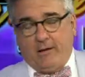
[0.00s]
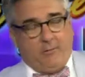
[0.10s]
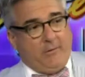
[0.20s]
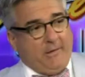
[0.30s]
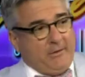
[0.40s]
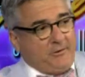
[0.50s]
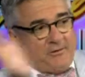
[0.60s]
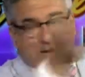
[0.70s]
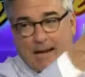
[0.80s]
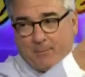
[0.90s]
on the They
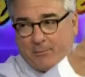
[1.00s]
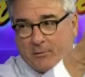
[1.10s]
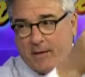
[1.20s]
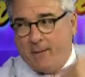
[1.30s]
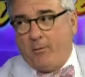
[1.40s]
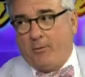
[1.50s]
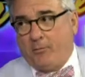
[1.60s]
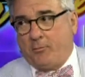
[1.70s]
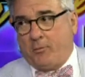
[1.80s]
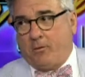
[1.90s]
slap their name on
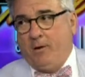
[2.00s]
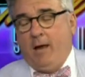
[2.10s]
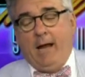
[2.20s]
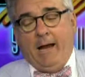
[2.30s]
the door, right.